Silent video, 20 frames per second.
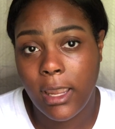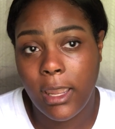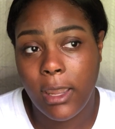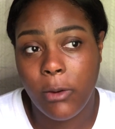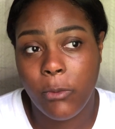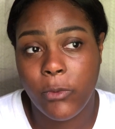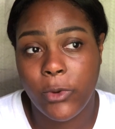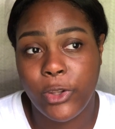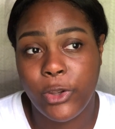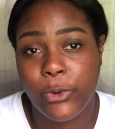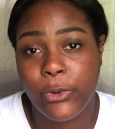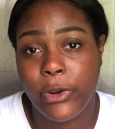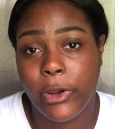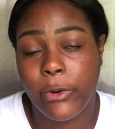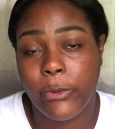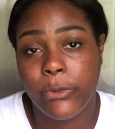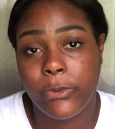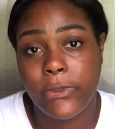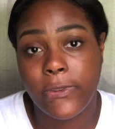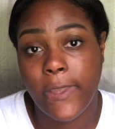And when you
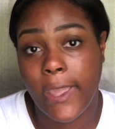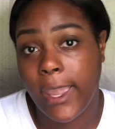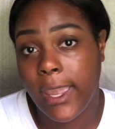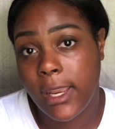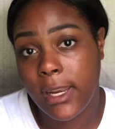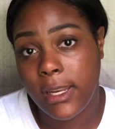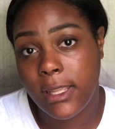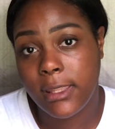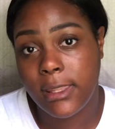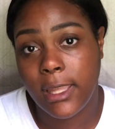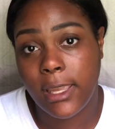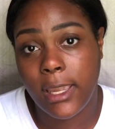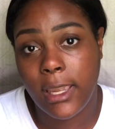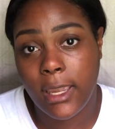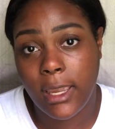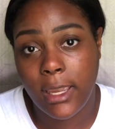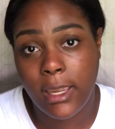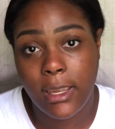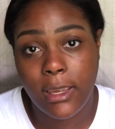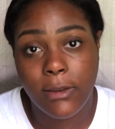don't say
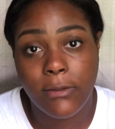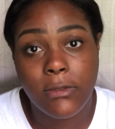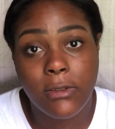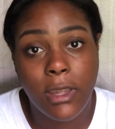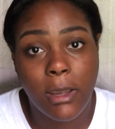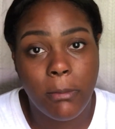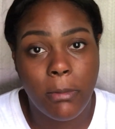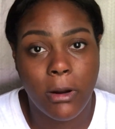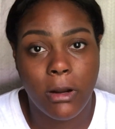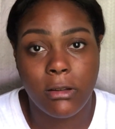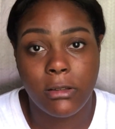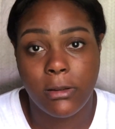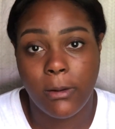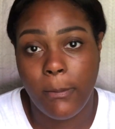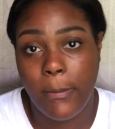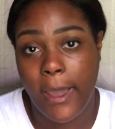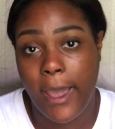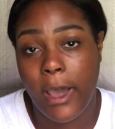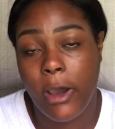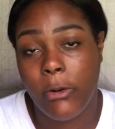anything, it gives that
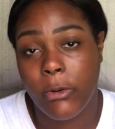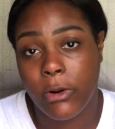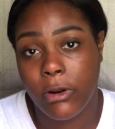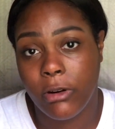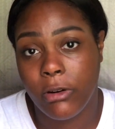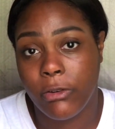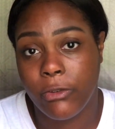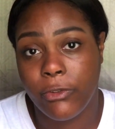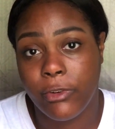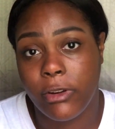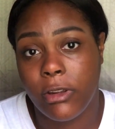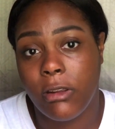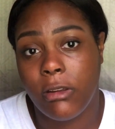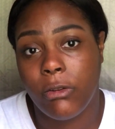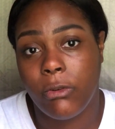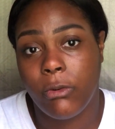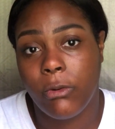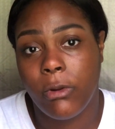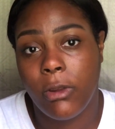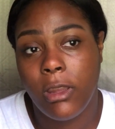person power over
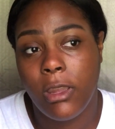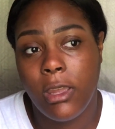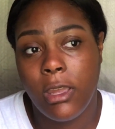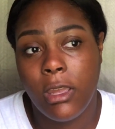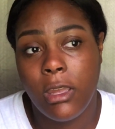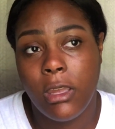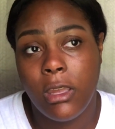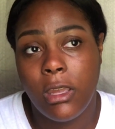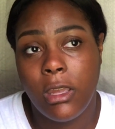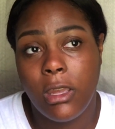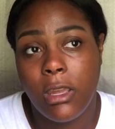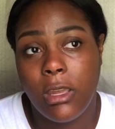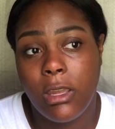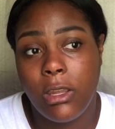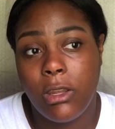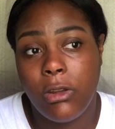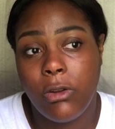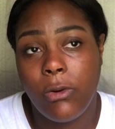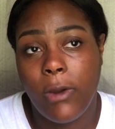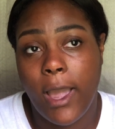you.
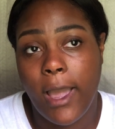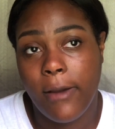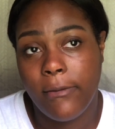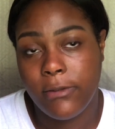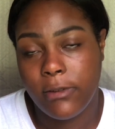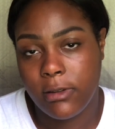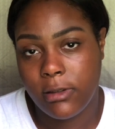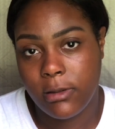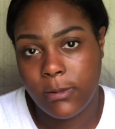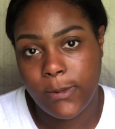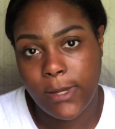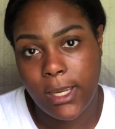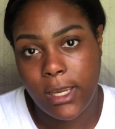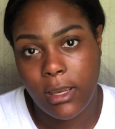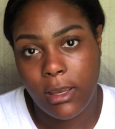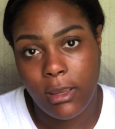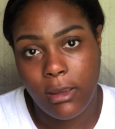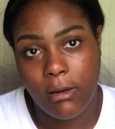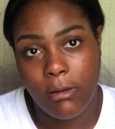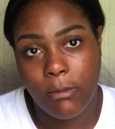You have to
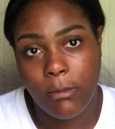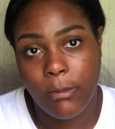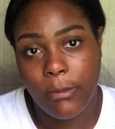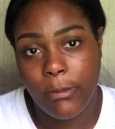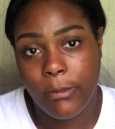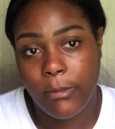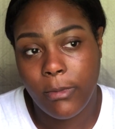speak up.